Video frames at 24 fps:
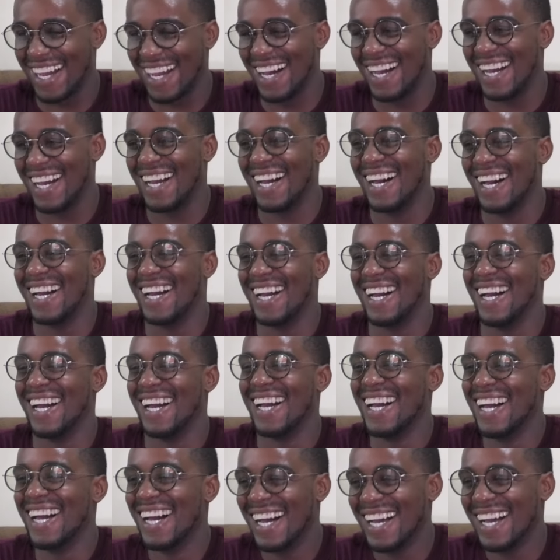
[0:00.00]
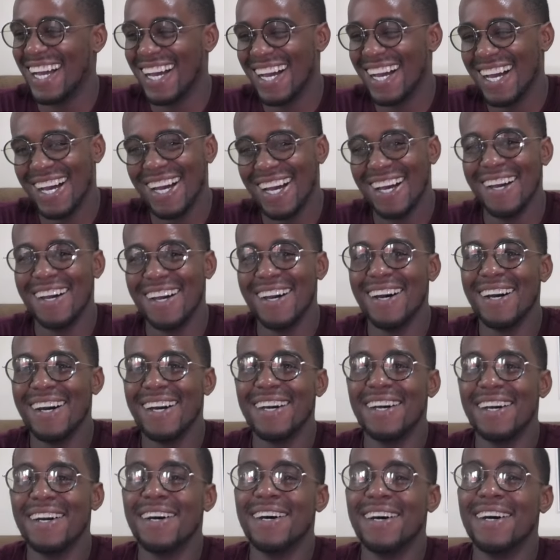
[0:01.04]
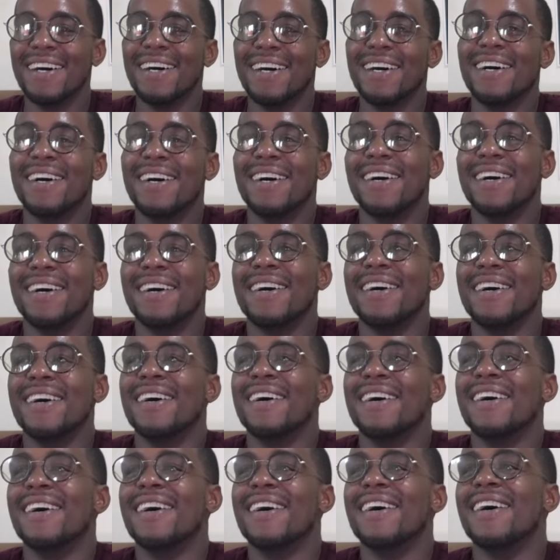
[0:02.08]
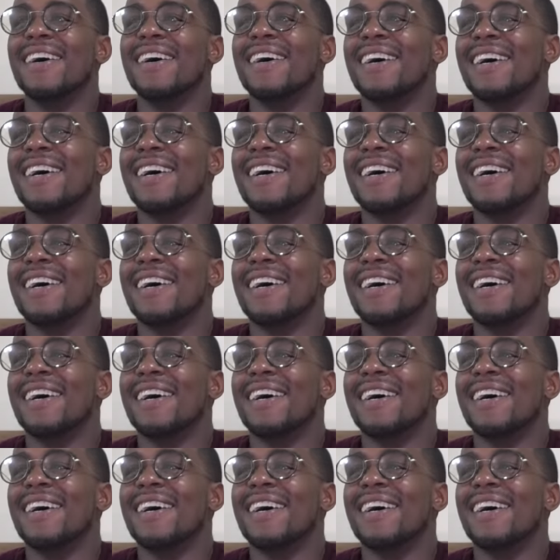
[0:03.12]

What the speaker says: (silent)